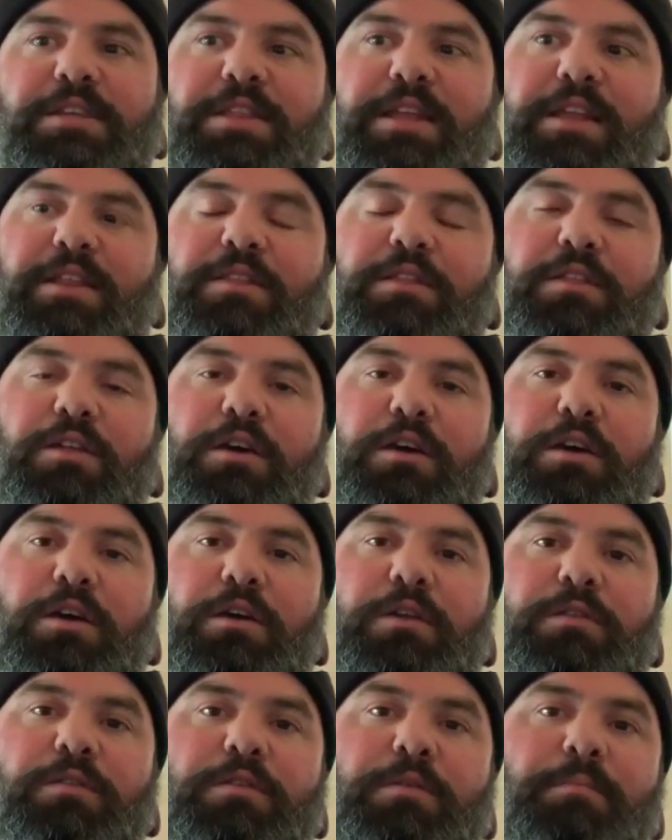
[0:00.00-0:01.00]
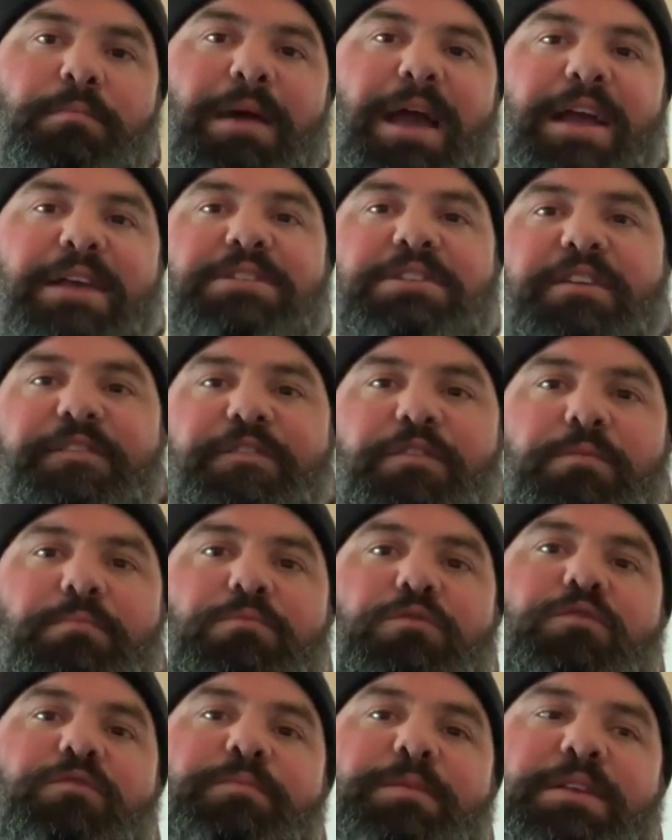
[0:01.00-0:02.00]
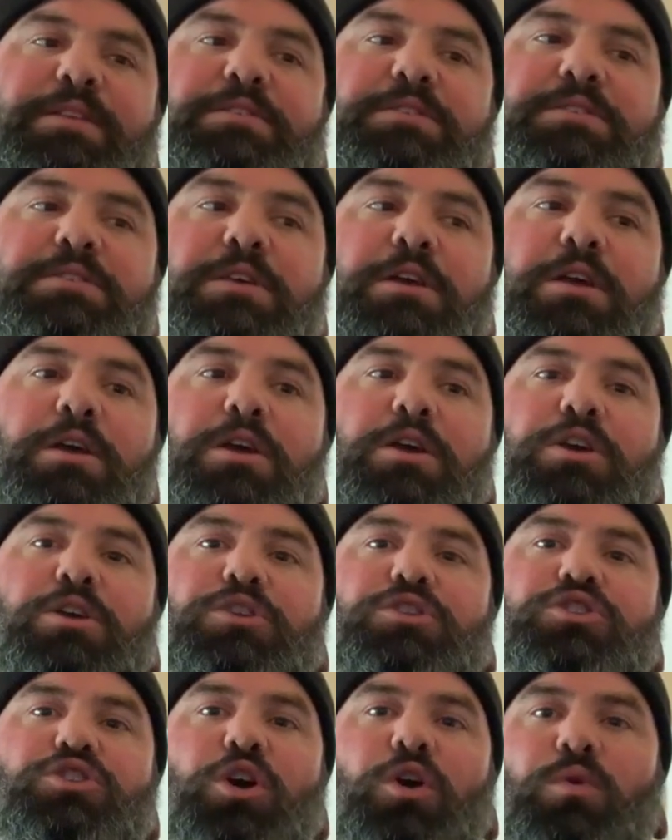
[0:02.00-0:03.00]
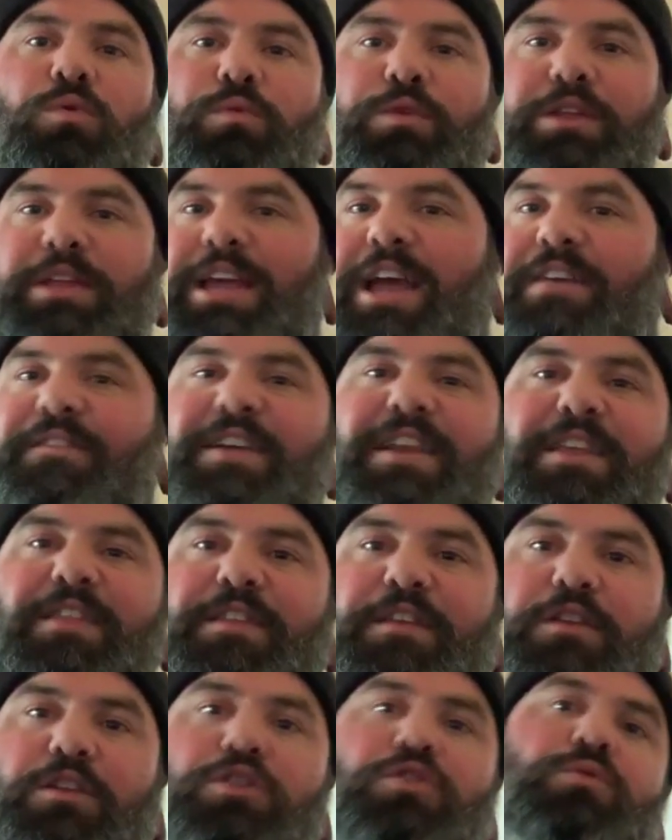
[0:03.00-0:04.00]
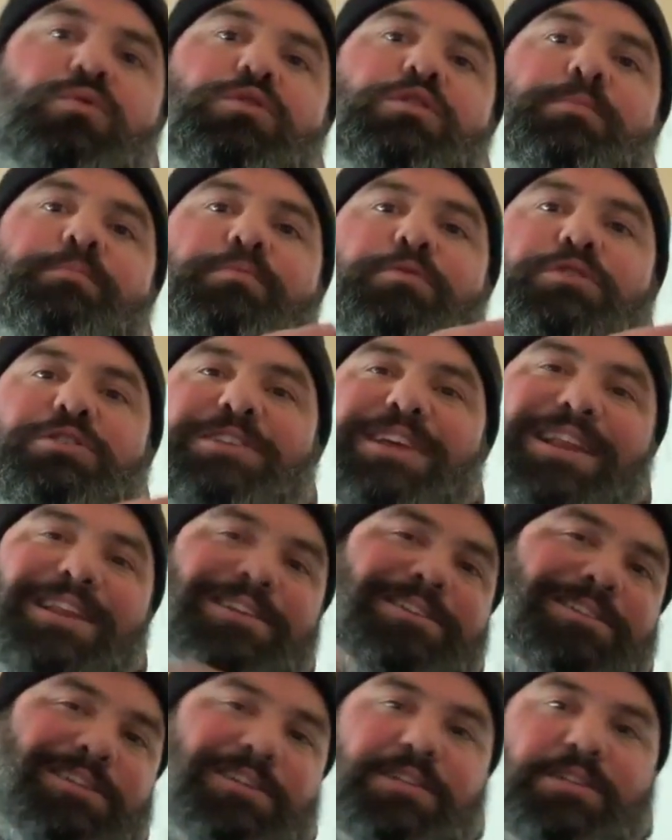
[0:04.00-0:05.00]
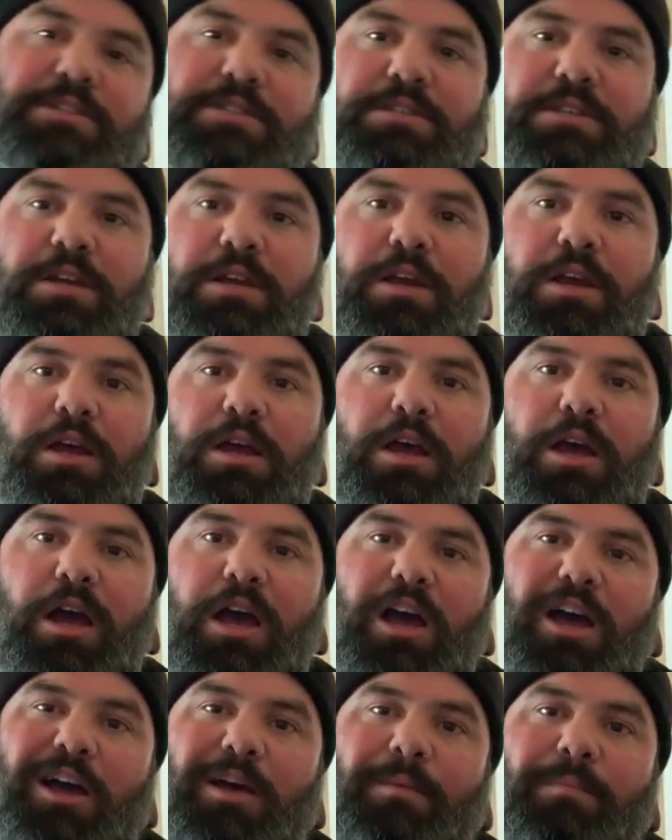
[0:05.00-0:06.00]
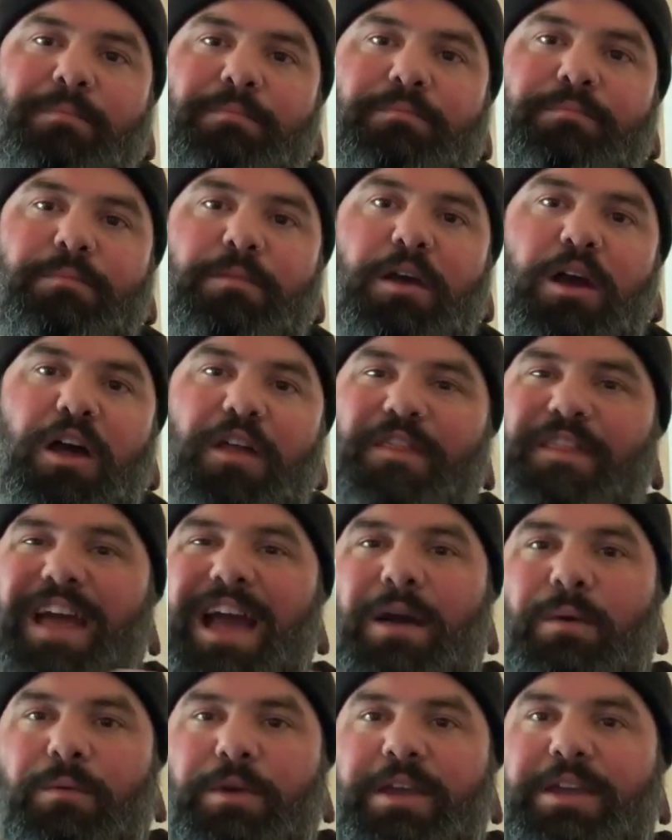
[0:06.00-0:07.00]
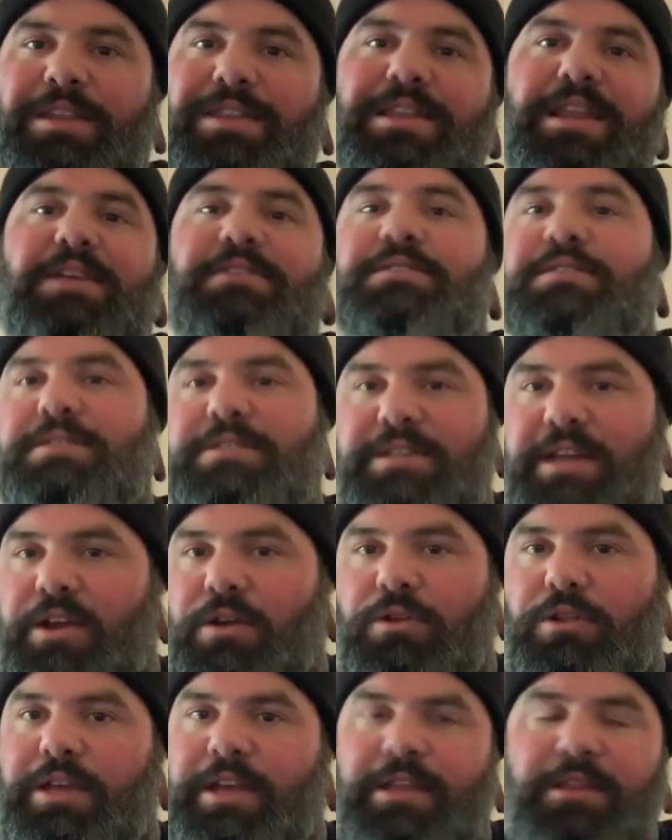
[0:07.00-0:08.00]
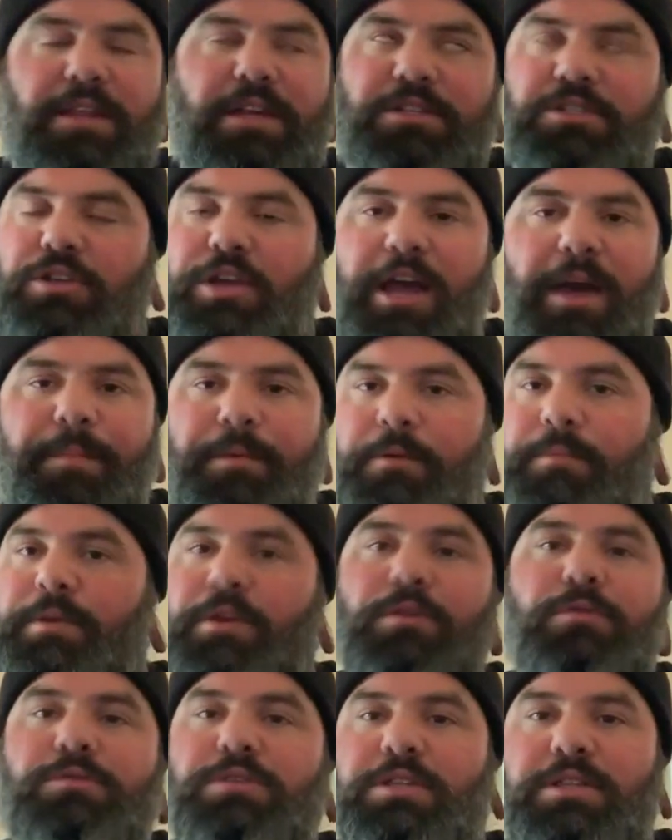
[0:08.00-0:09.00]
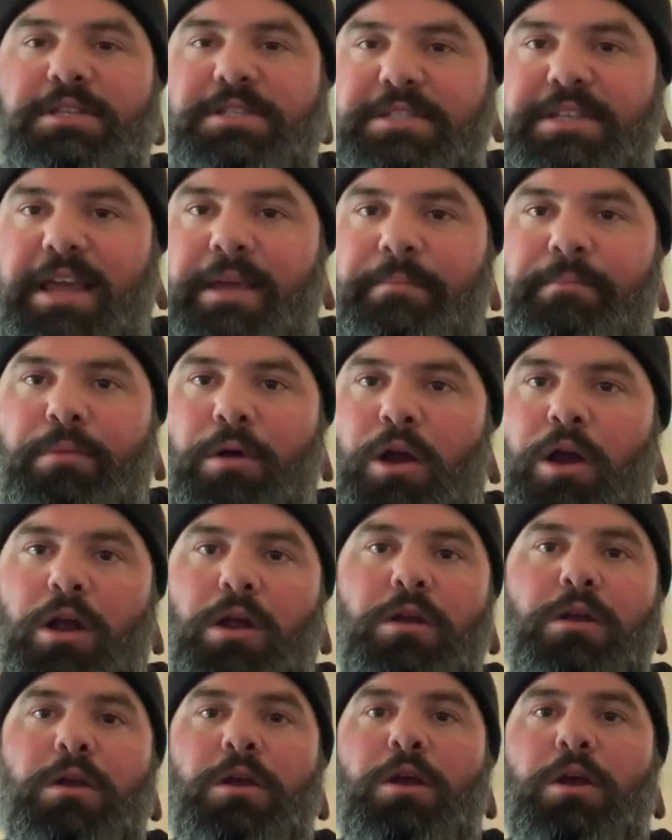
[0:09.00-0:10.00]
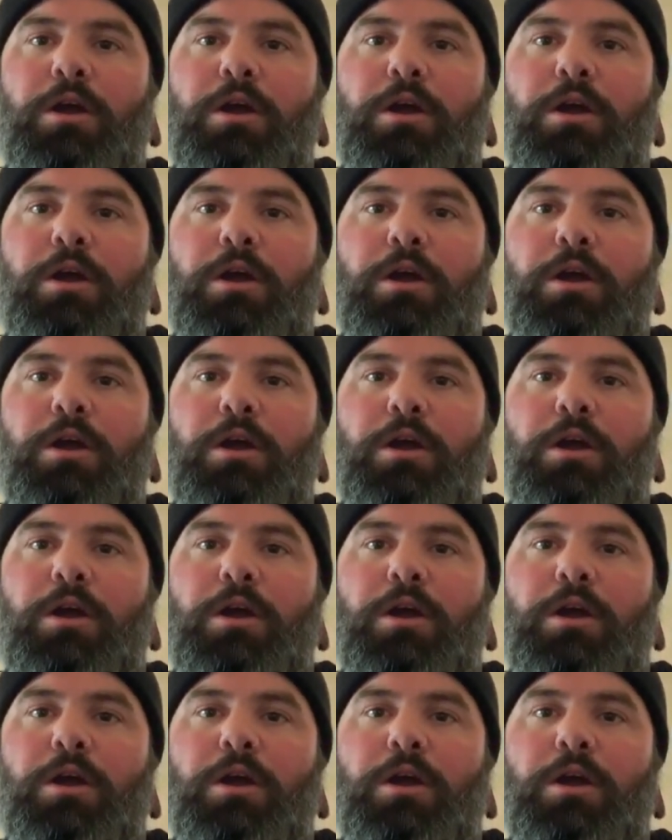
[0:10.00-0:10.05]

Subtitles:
And then the max effort movements don't really have anything to do with the percentages on that week necessarily, unless you happen to be using the same bar.